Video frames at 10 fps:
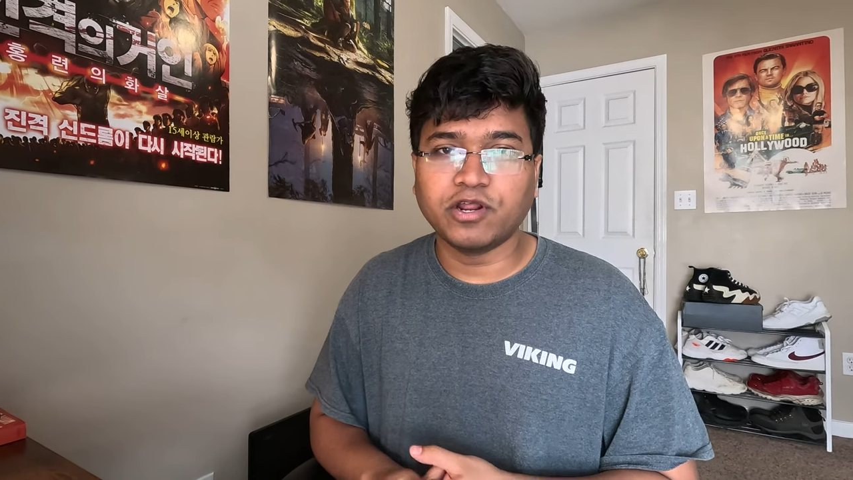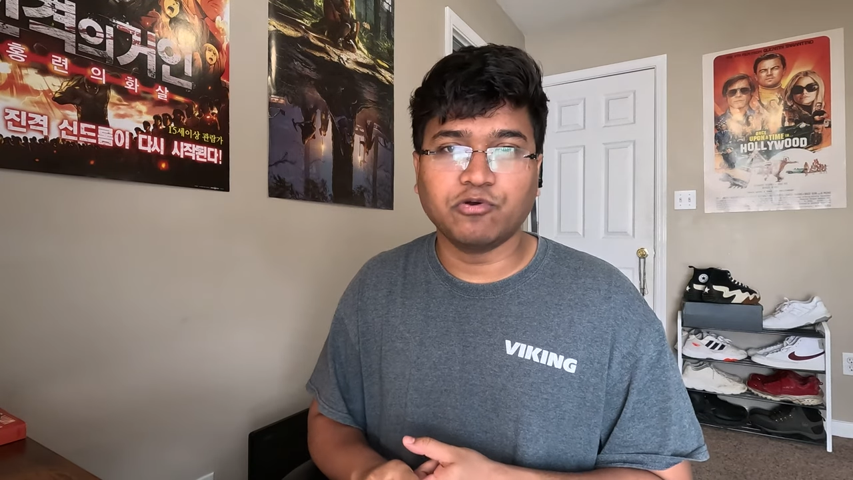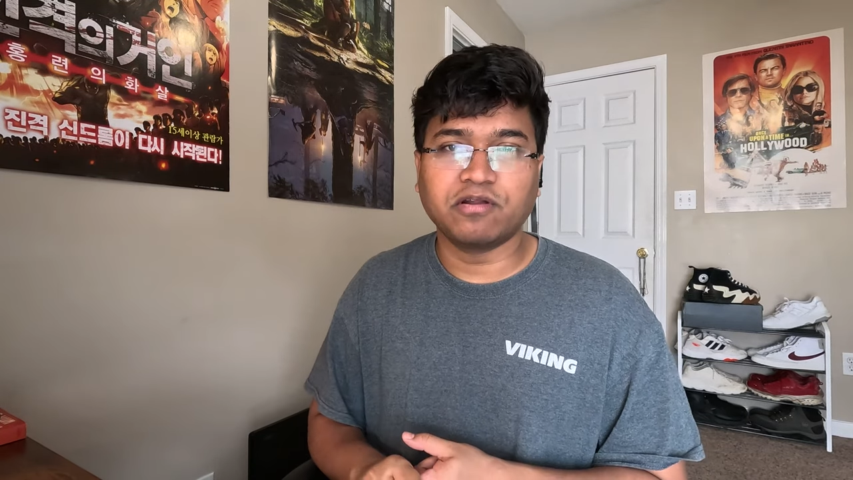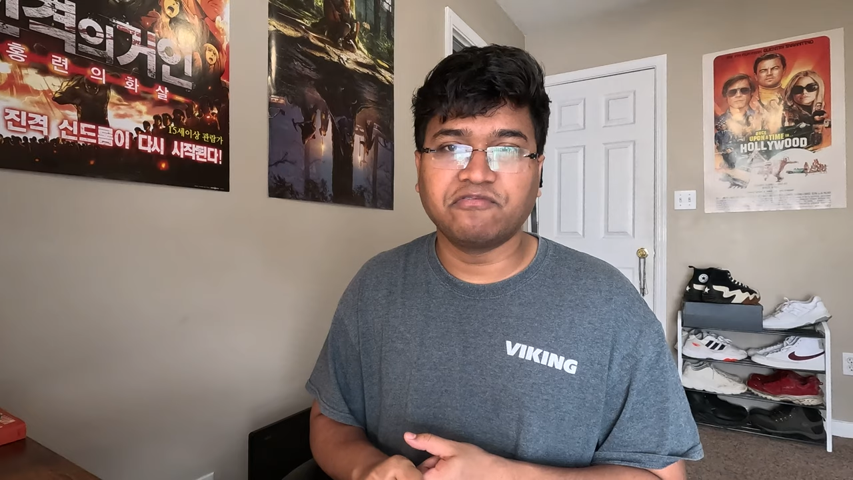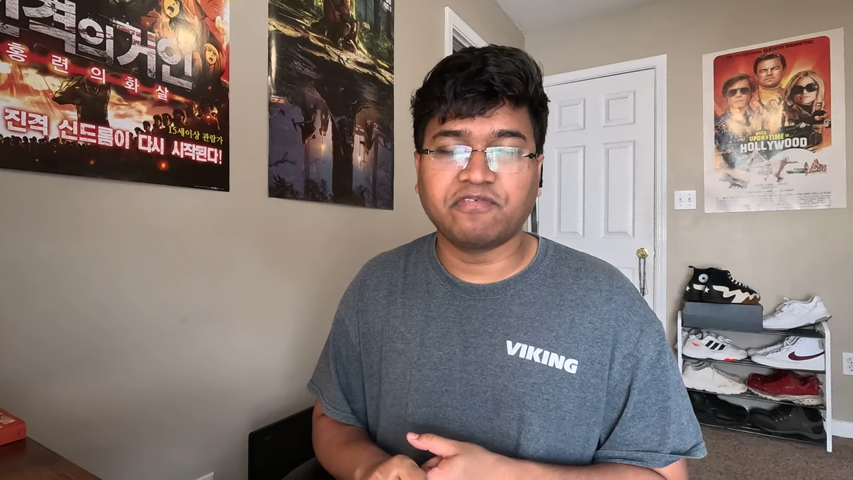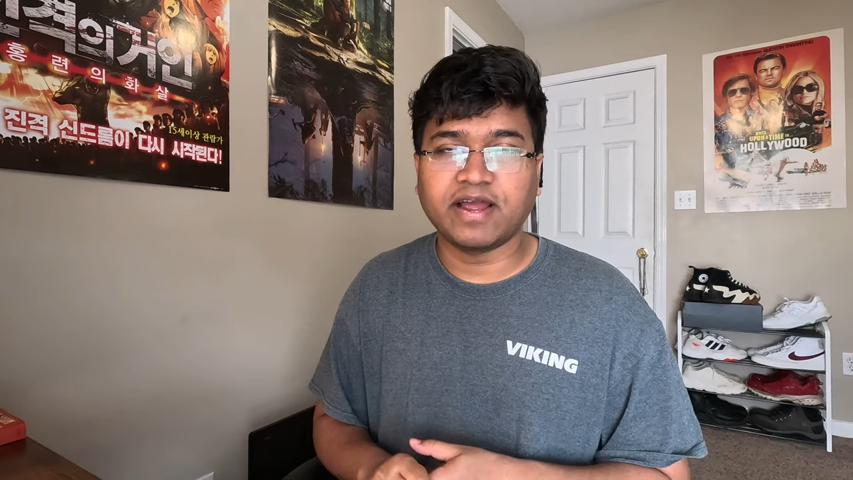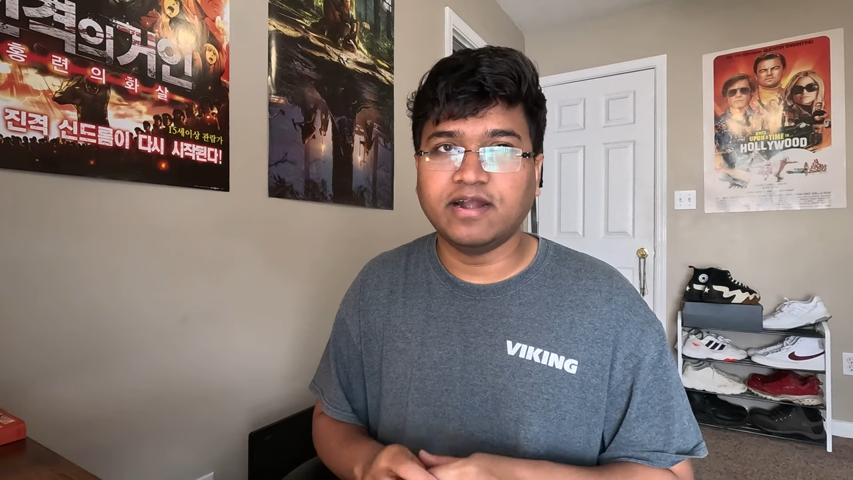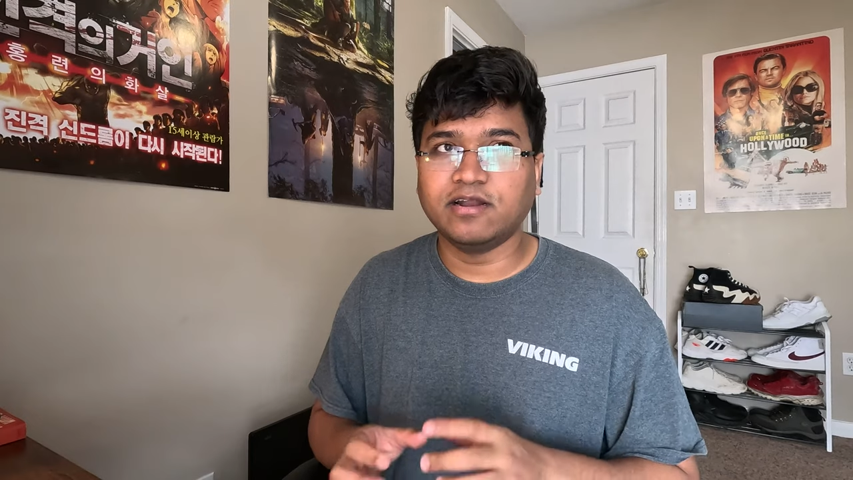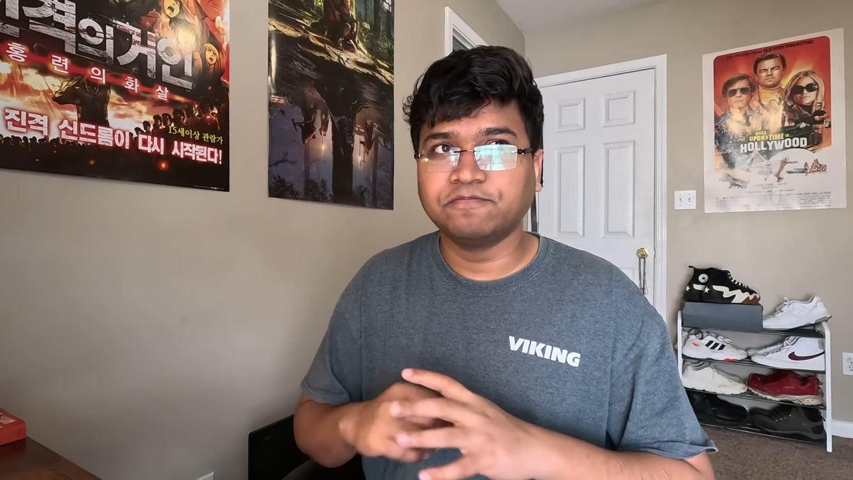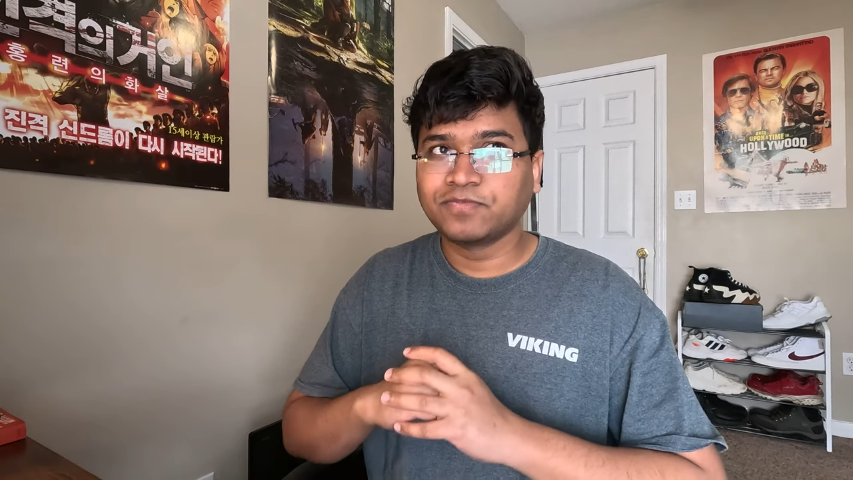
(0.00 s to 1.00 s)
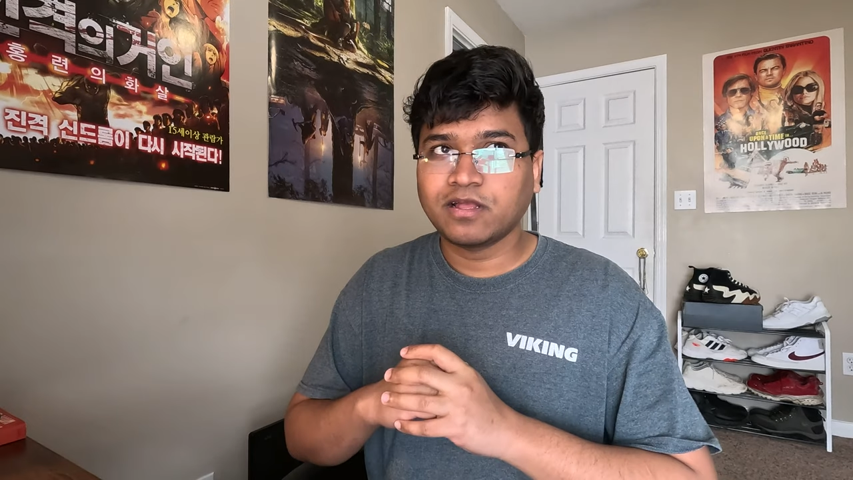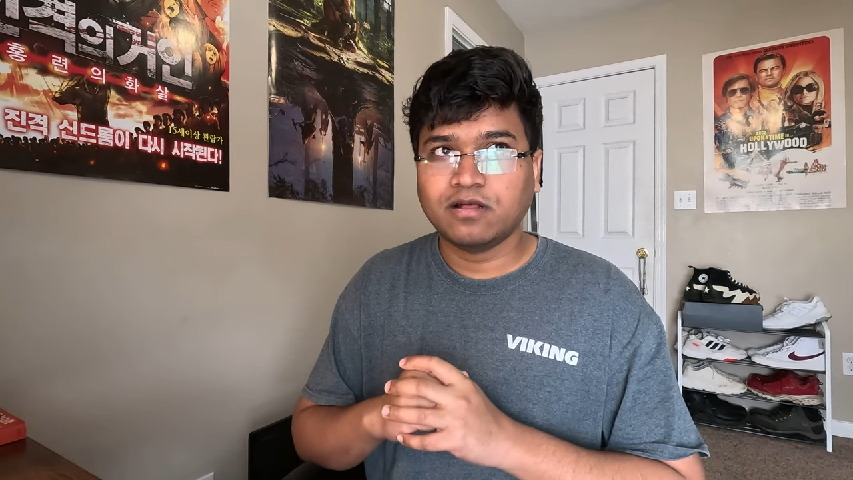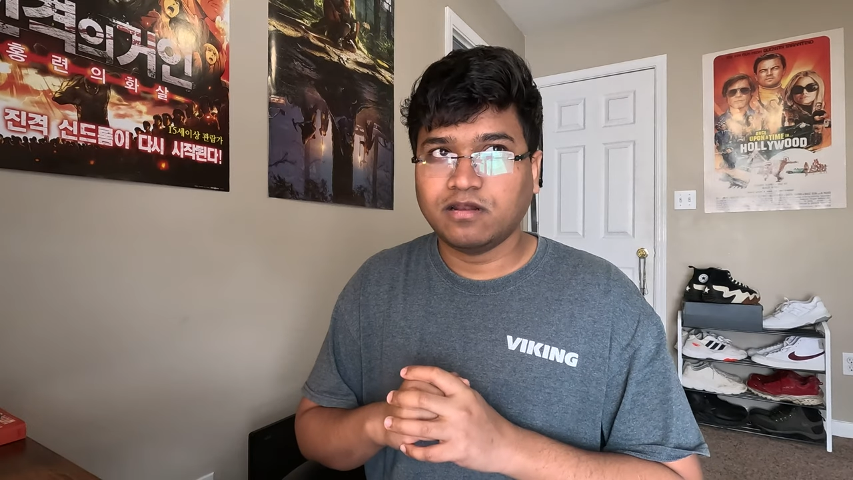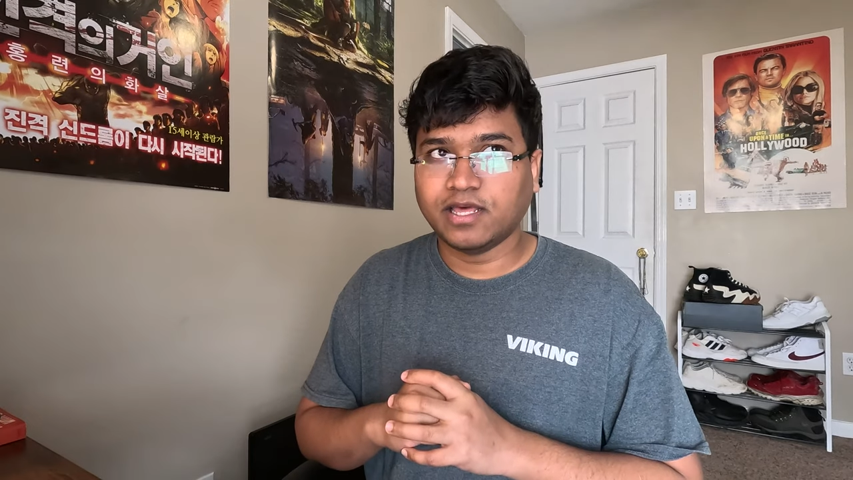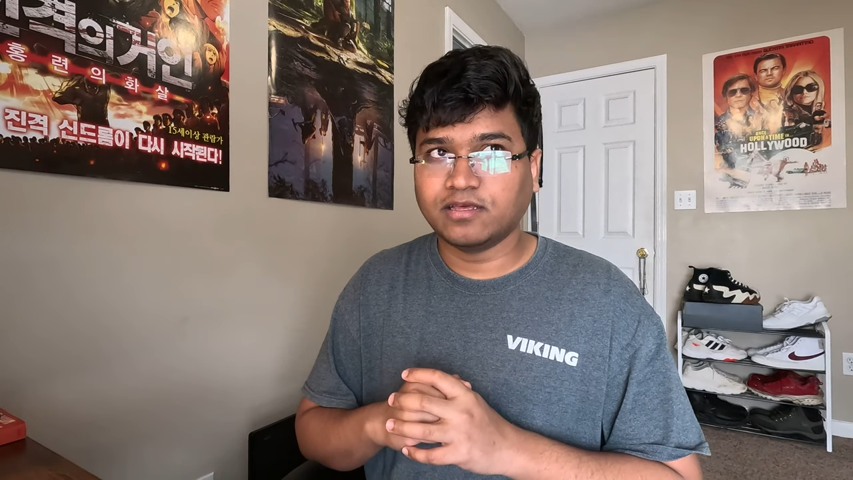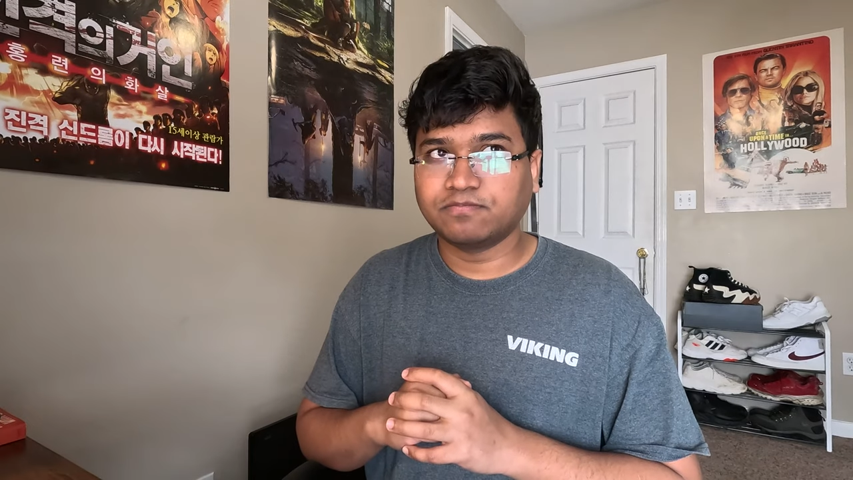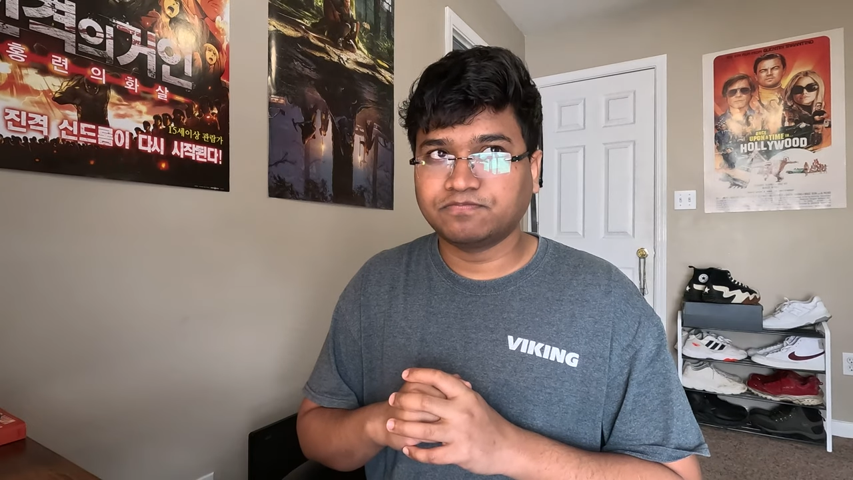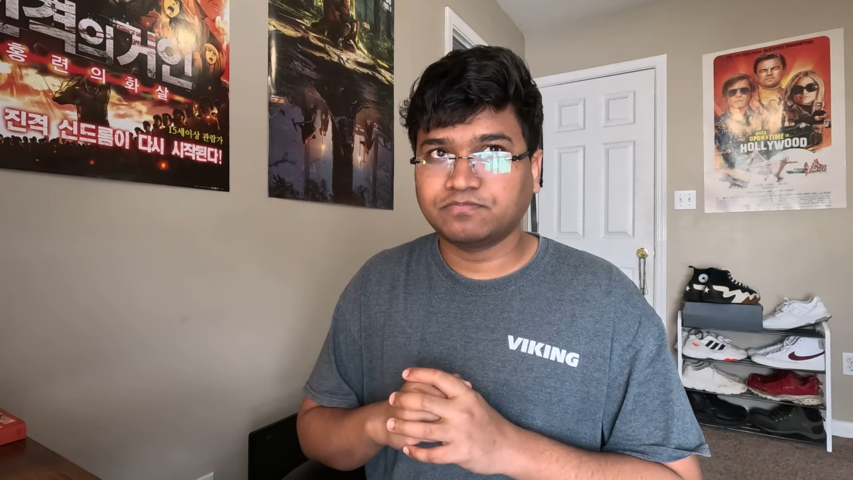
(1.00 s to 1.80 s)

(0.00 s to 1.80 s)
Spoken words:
where you can find like,